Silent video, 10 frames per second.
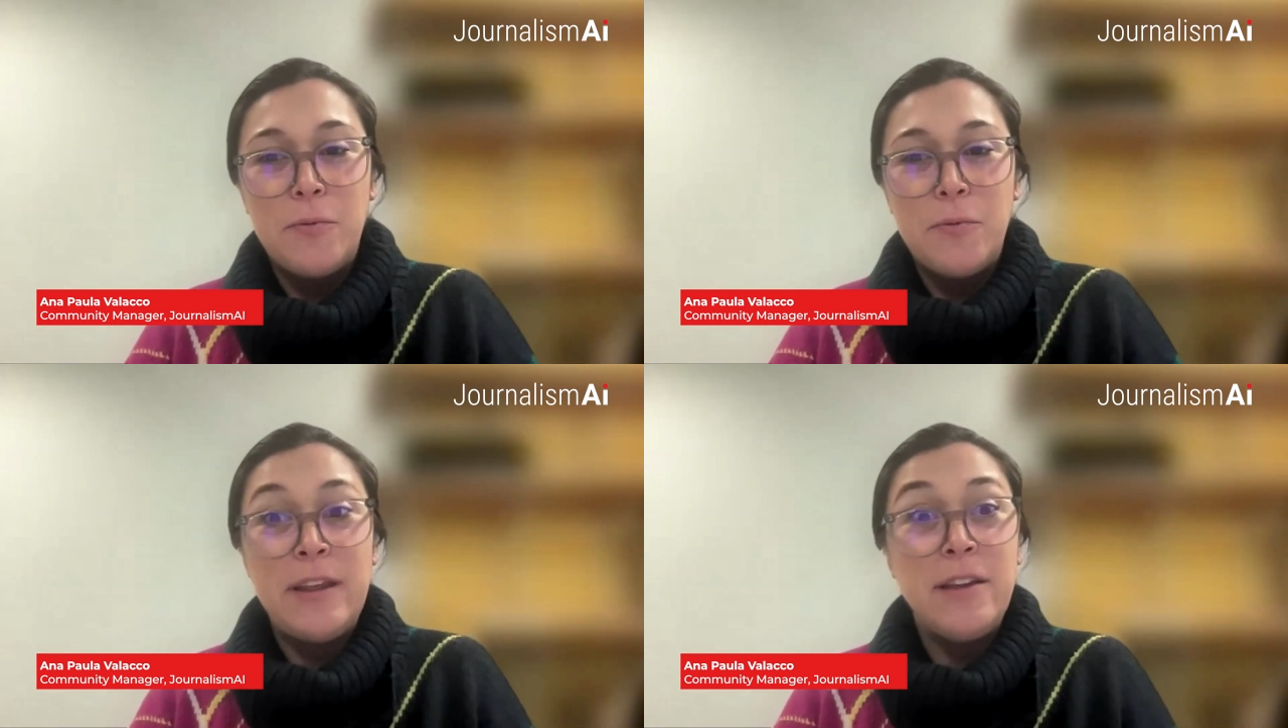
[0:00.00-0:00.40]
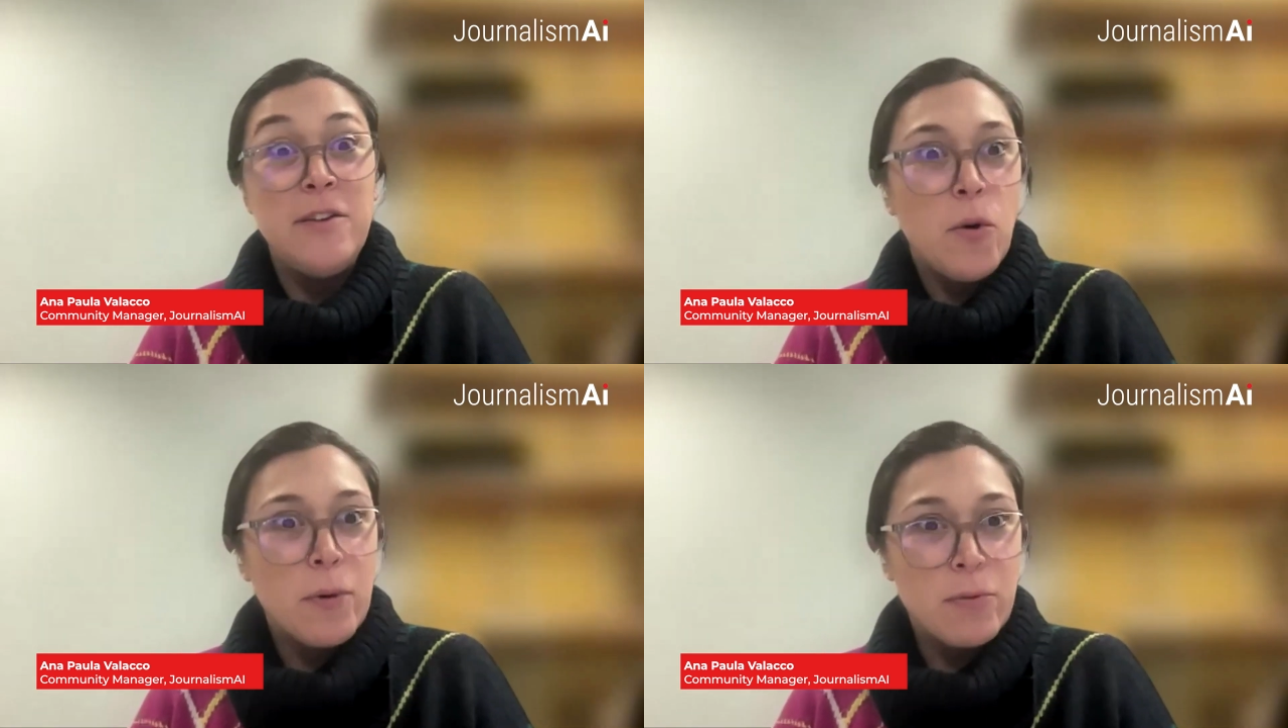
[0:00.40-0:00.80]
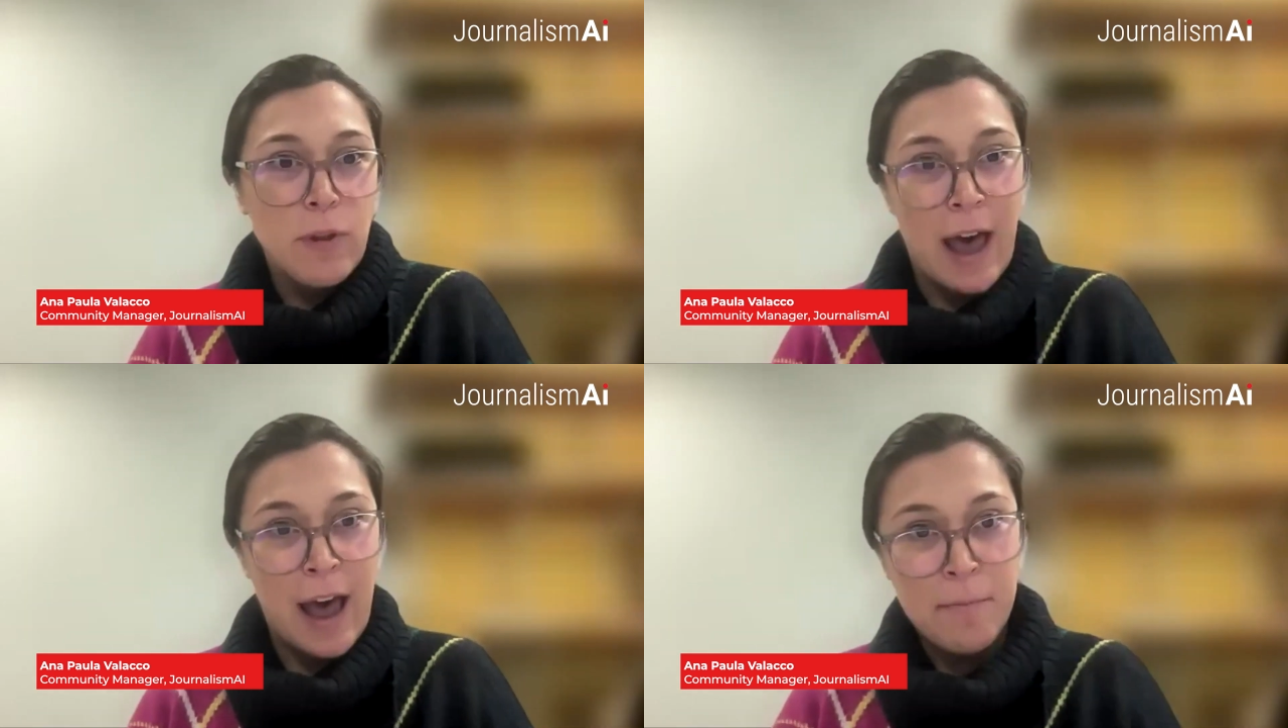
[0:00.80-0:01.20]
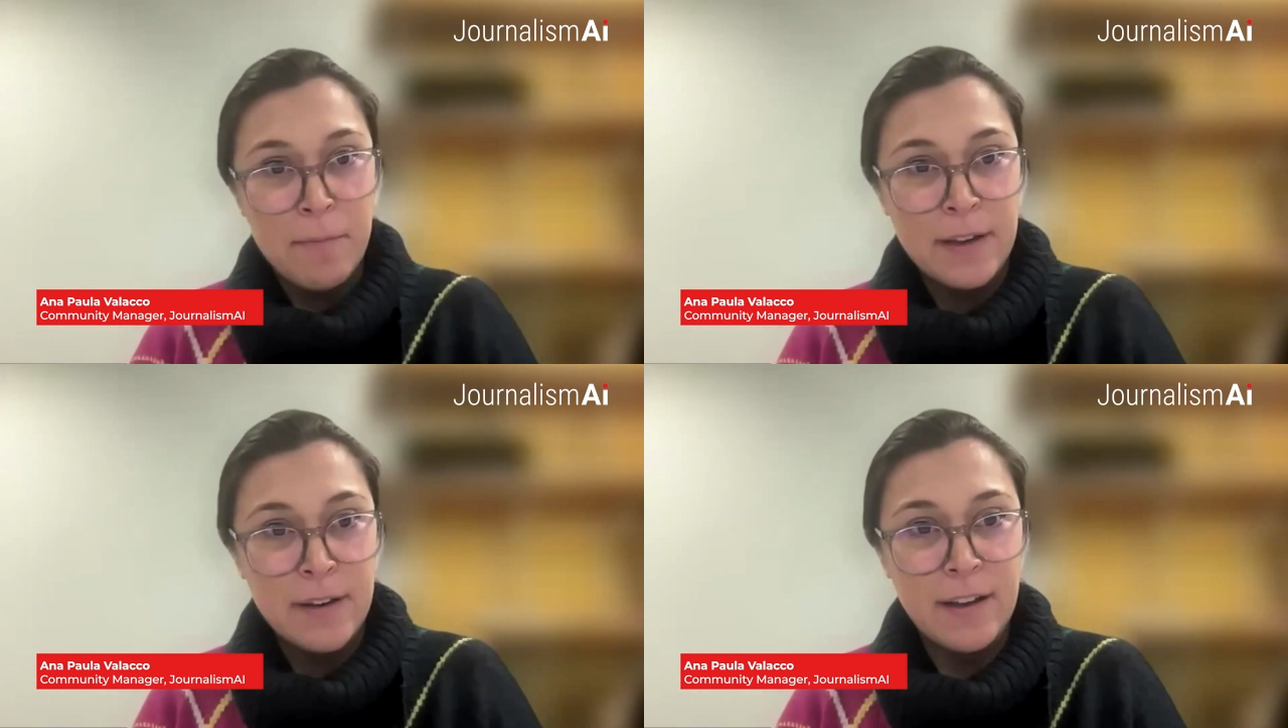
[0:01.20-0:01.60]
we didn't know what would
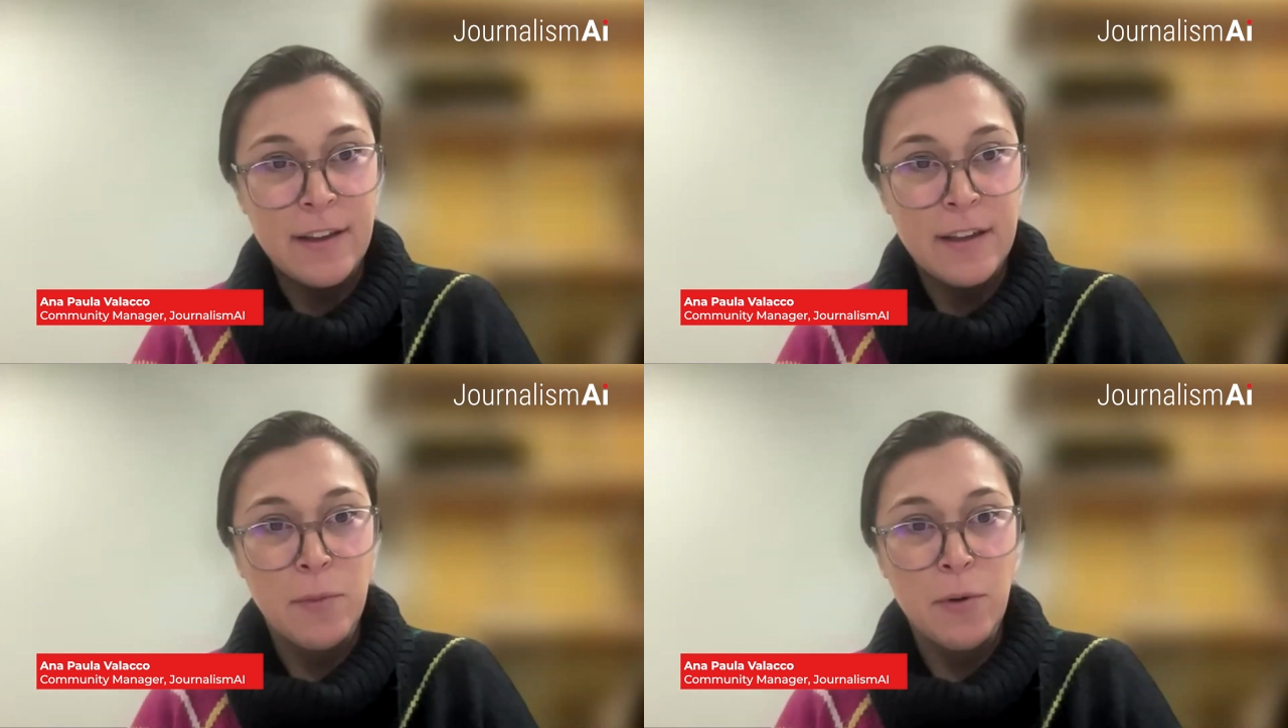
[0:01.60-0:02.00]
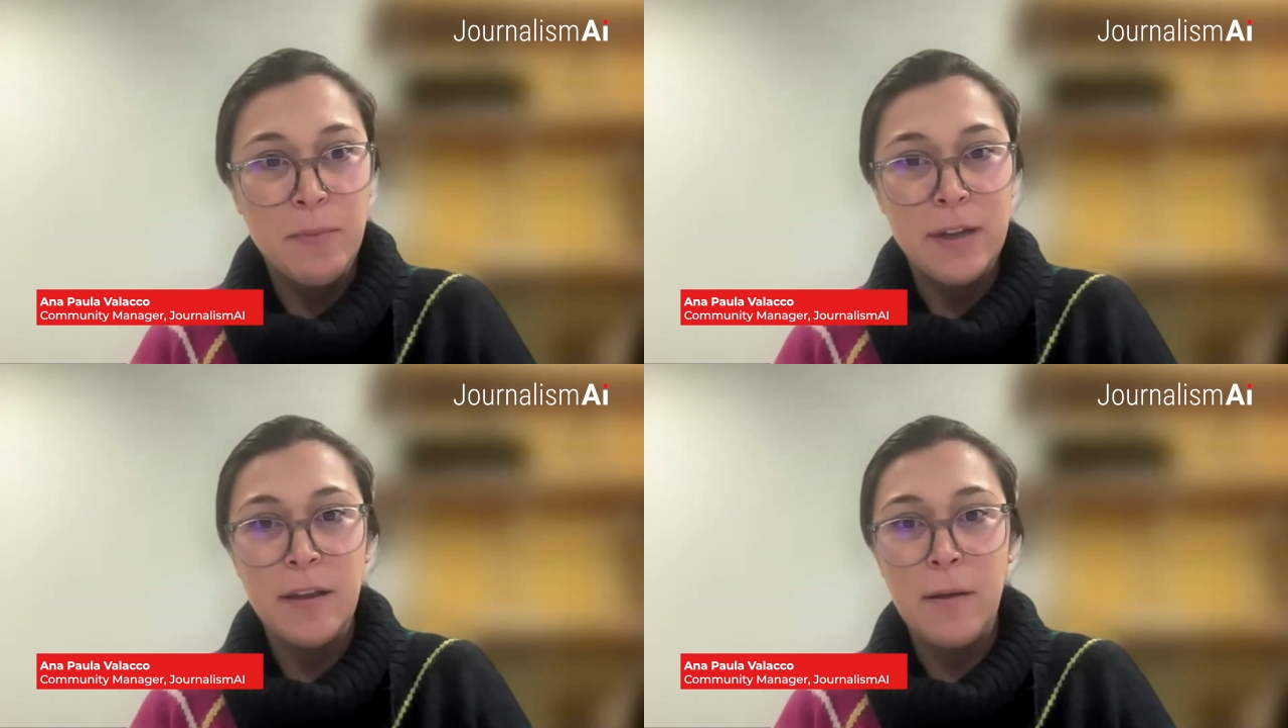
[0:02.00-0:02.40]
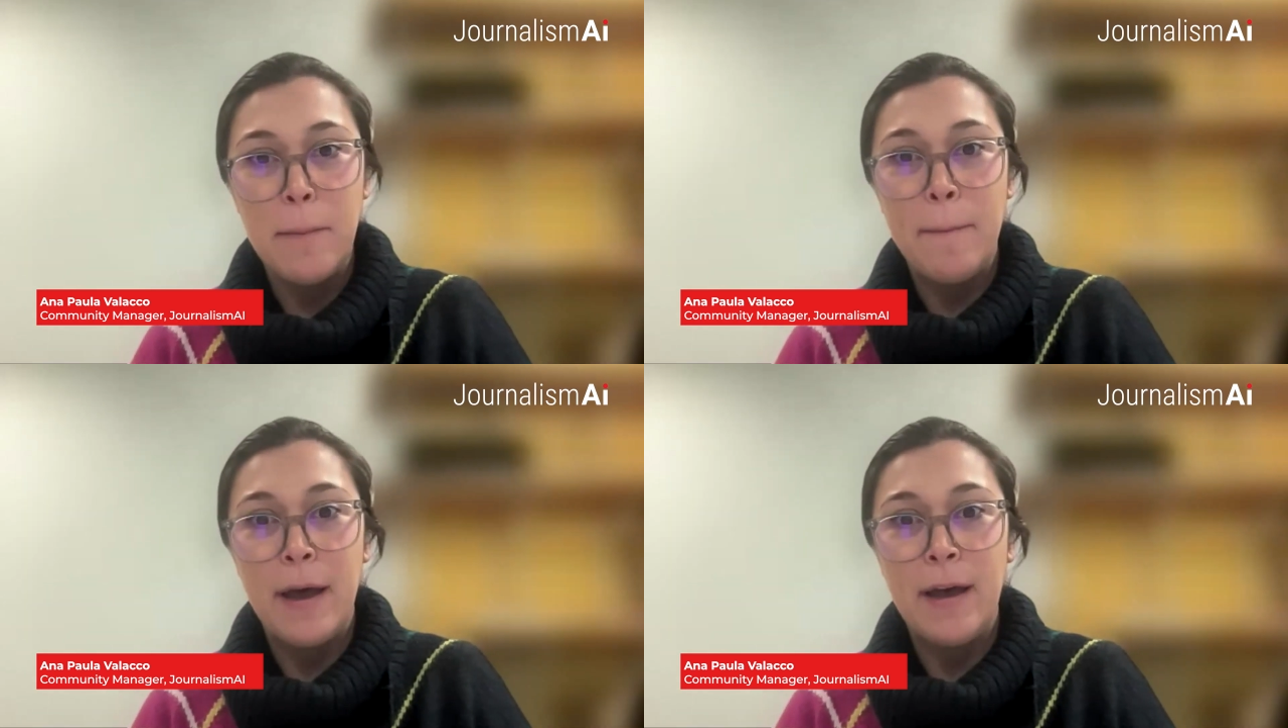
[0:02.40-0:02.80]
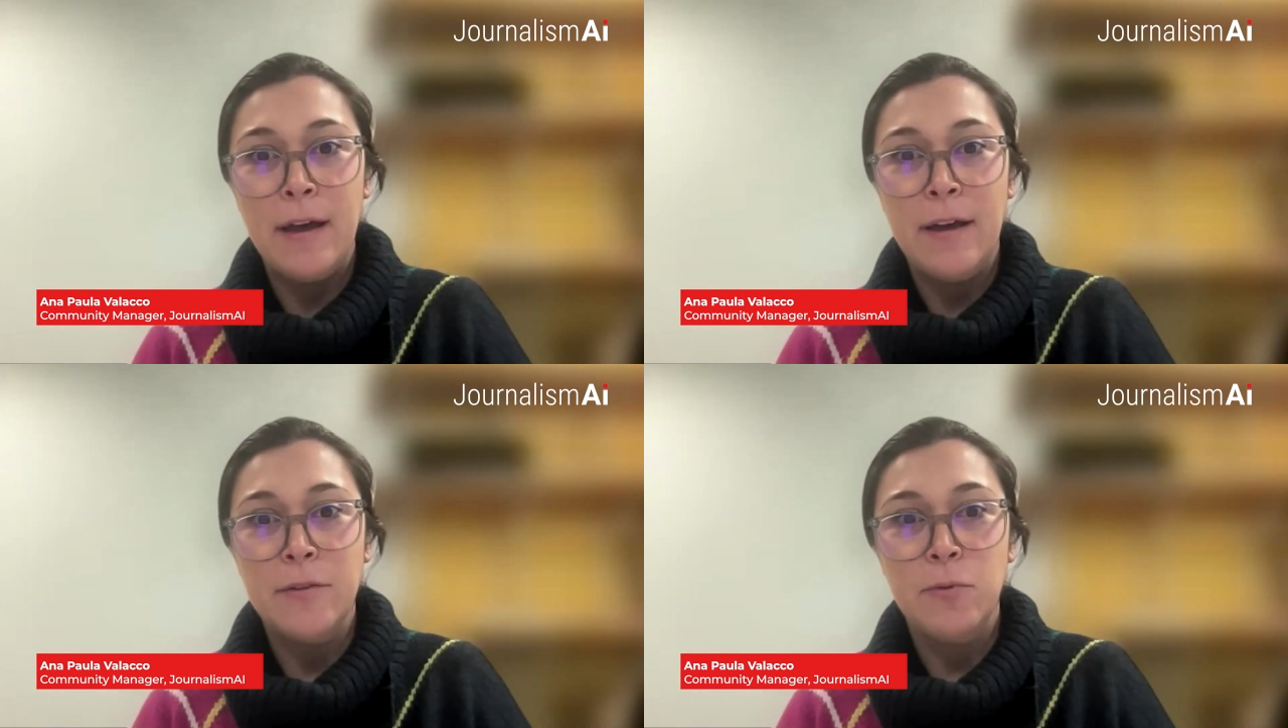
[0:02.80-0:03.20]
happen at that moment,
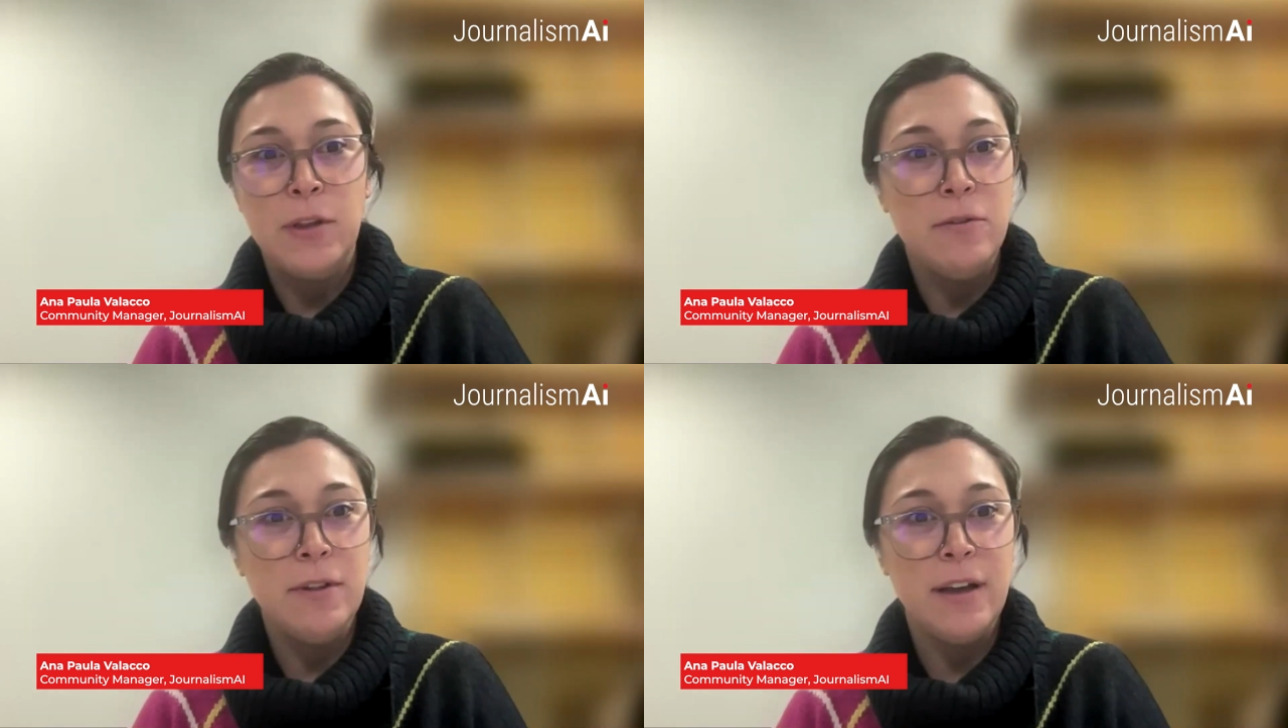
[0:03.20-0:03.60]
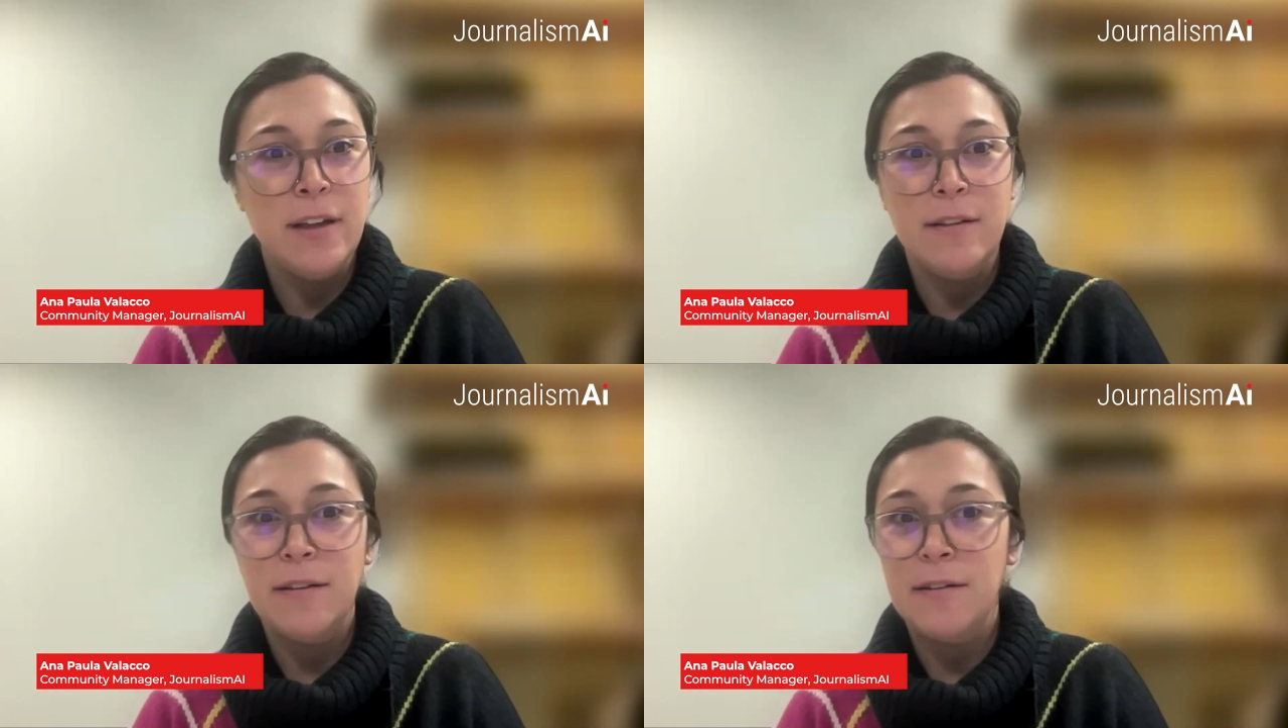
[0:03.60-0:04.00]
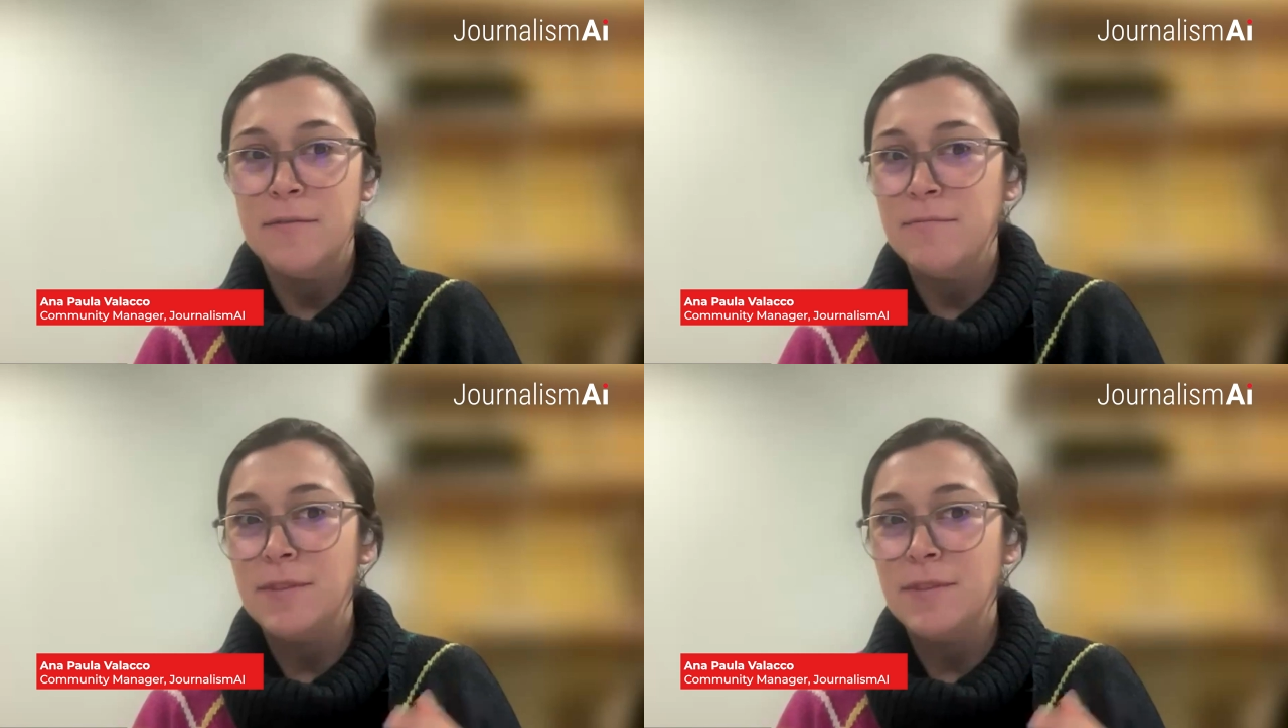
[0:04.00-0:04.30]
but we knew that